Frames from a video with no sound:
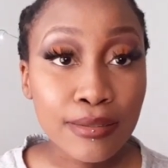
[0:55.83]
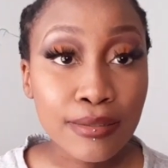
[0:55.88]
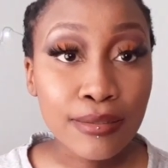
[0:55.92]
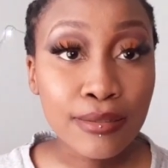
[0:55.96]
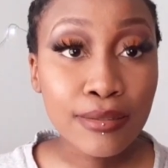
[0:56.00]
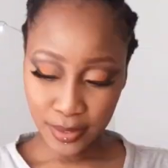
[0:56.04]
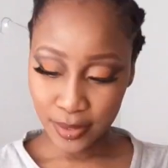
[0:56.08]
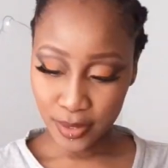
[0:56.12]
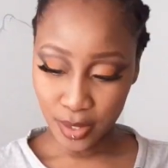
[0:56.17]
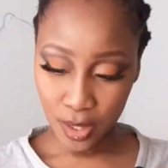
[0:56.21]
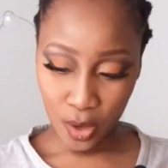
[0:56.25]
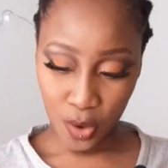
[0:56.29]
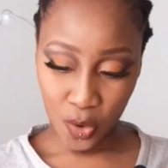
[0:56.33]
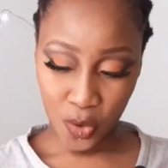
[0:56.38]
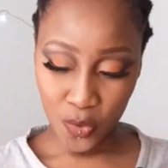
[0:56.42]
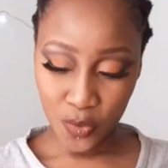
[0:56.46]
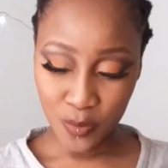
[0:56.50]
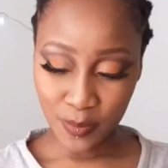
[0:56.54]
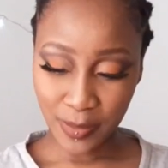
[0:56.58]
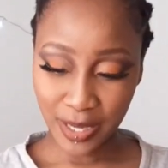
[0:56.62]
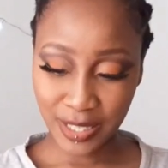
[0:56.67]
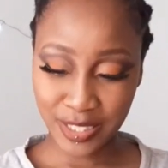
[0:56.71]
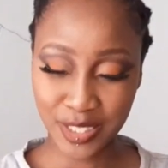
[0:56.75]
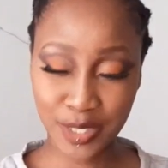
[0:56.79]
So
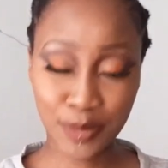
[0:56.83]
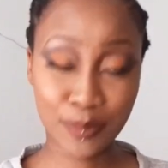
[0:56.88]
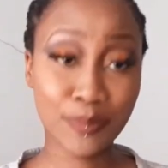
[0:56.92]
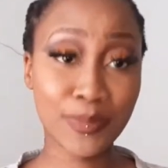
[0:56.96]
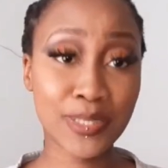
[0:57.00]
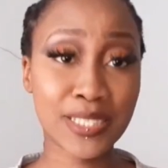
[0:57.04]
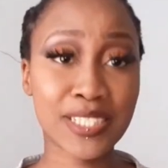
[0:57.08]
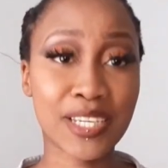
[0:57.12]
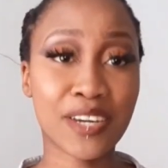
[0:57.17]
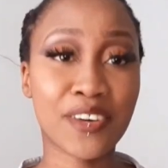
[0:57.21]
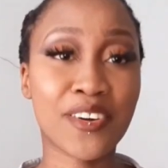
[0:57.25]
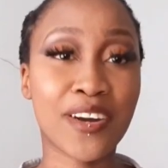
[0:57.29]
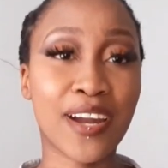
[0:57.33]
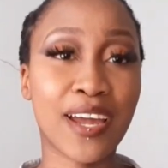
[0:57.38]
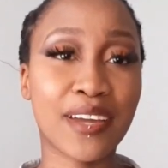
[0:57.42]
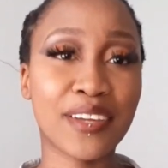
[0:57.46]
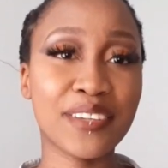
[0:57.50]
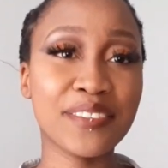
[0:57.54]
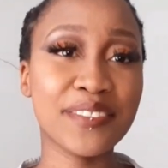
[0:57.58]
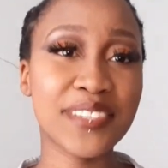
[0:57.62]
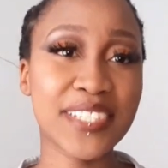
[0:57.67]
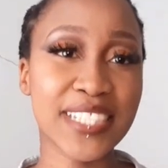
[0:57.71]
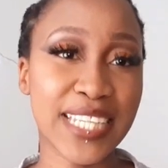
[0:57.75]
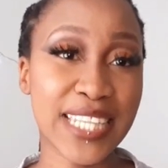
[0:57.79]
my shipment
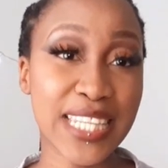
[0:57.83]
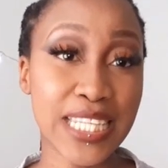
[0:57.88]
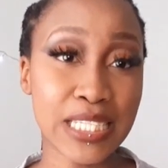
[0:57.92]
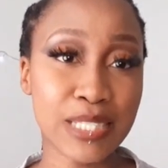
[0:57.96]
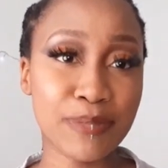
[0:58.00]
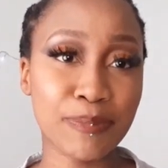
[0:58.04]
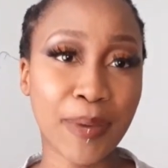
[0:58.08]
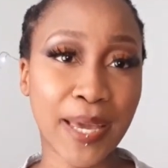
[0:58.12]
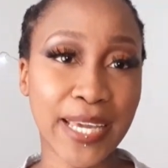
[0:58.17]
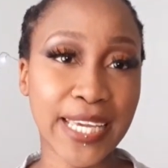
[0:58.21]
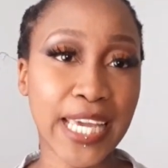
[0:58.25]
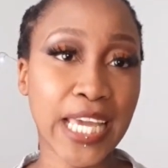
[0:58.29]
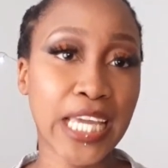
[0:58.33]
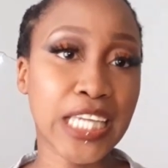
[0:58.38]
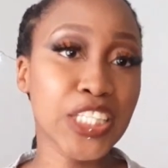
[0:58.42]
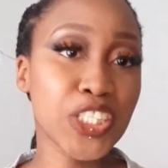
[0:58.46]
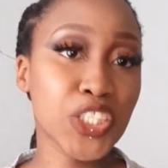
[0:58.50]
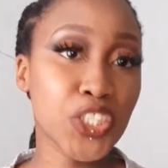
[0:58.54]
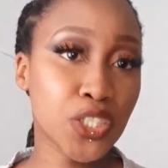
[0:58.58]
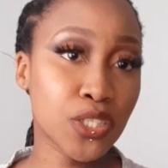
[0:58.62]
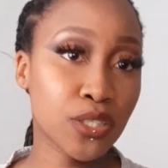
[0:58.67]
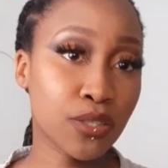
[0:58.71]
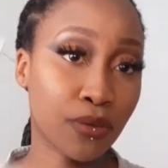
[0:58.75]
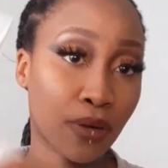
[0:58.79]
arrived in this
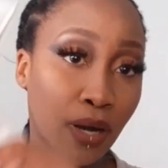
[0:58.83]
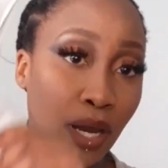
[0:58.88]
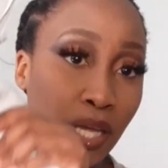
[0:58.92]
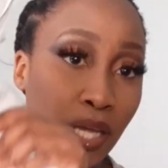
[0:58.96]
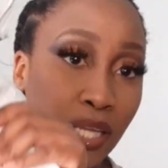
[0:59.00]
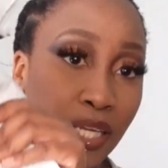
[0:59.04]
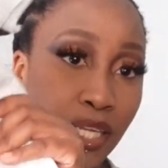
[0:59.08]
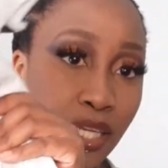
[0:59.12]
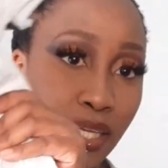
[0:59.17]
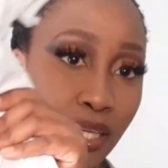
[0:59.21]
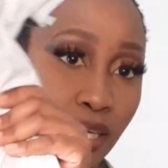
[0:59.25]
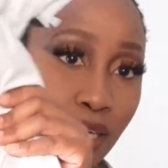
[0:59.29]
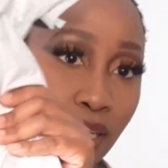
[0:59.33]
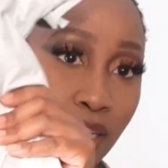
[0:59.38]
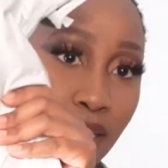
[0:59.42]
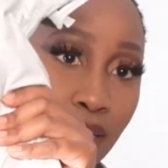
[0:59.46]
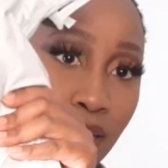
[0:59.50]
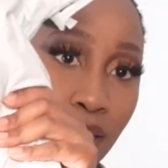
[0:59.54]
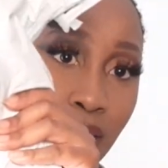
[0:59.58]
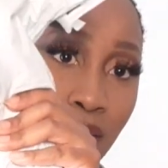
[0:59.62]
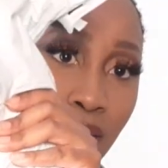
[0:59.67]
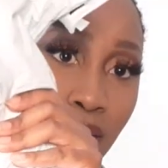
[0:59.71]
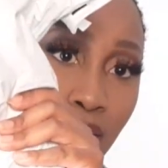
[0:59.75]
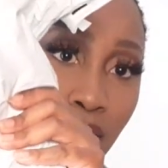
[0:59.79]
package right here,
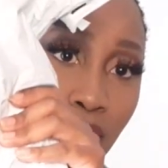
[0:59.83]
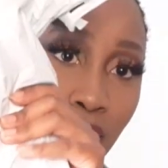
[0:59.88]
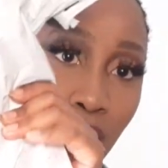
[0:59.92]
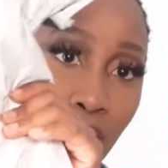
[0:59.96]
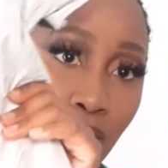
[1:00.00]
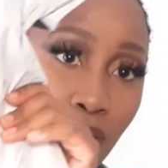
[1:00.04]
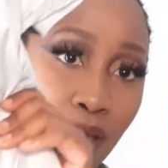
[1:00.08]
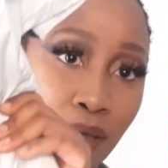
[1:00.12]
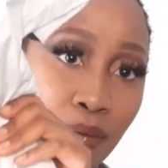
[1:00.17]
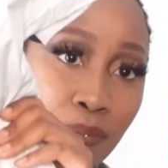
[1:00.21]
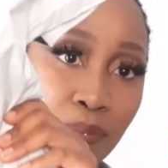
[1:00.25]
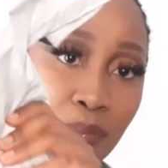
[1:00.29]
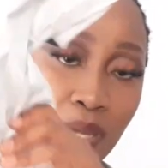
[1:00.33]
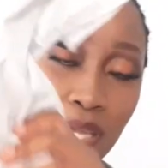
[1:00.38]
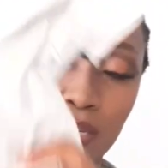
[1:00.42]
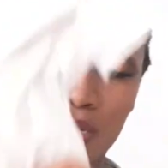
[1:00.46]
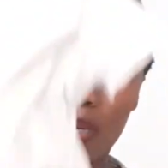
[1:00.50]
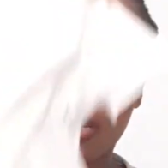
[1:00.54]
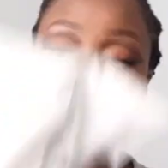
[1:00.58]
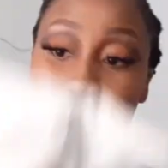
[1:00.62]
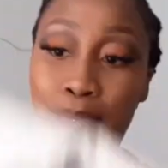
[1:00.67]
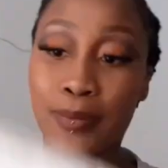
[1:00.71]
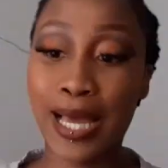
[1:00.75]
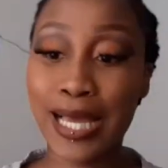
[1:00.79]
and
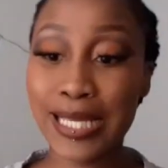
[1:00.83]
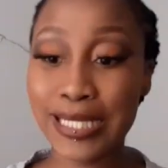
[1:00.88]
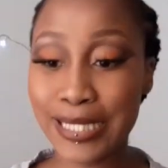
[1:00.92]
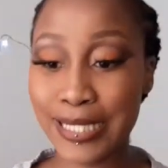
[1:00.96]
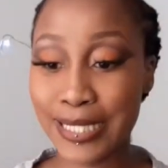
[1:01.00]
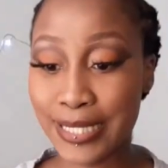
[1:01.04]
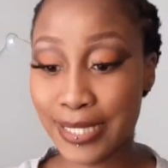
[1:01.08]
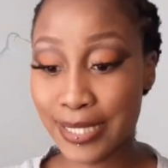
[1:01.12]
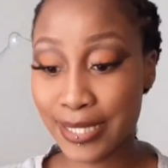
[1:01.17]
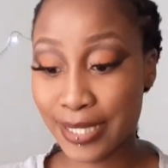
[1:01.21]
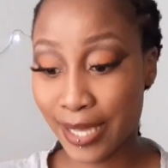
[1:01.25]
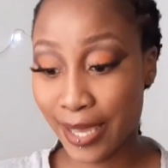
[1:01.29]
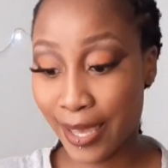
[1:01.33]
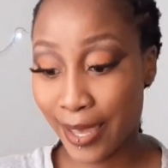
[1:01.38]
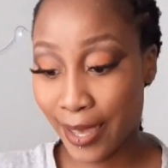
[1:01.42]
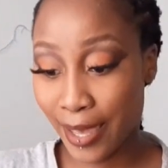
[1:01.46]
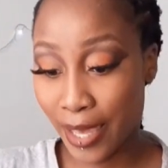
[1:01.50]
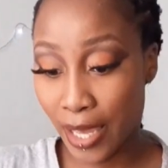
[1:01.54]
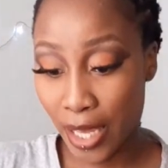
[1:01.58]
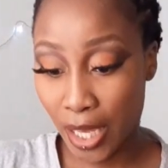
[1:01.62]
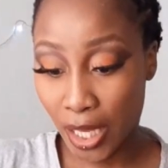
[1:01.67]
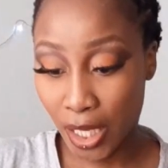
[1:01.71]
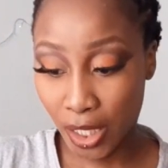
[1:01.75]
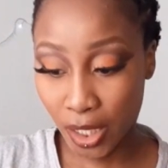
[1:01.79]
I must
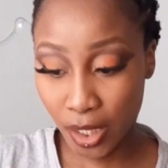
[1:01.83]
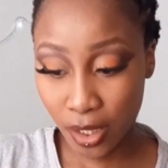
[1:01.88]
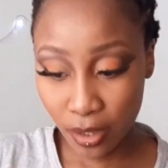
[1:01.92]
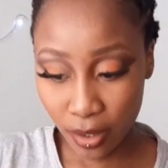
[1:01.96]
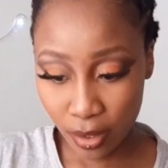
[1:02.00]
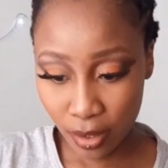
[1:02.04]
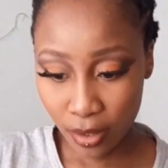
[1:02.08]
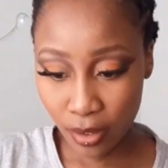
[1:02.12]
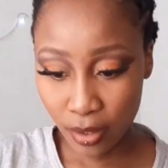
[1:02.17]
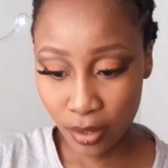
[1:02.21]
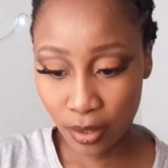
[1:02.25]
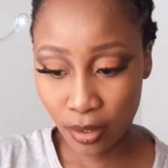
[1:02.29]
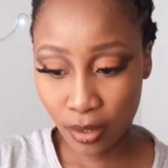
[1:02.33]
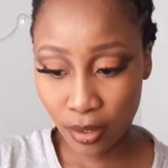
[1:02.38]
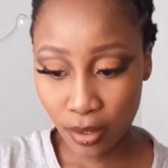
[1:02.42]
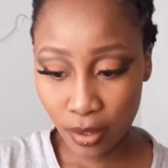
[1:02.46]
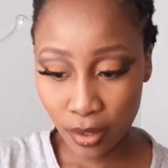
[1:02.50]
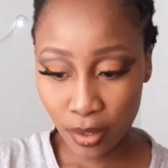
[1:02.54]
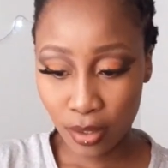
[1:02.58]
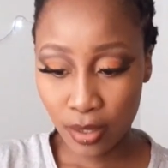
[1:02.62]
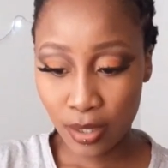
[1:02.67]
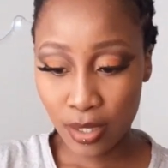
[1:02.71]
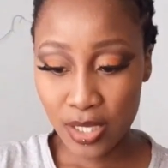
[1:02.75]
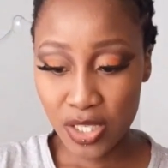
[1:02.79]
say
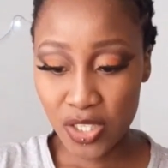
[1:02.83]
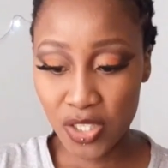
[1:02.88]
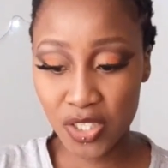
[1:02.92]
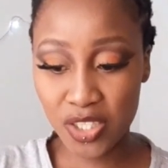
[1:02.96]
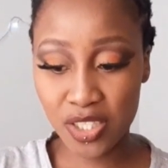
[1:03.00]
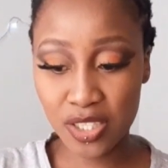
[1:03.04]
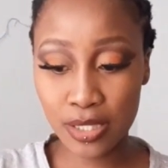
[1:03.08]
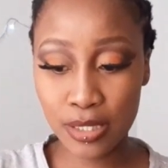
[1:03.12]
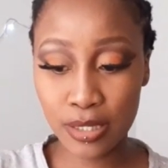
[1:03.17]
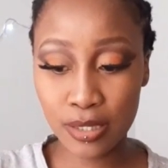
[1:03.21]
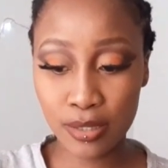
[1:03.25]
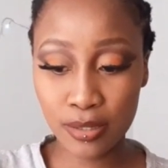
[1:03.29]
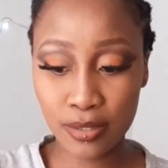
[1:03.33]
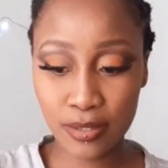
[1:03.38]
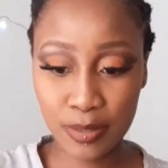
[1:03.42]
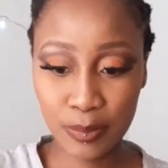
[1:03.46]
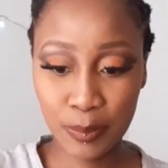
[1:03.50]
Shein's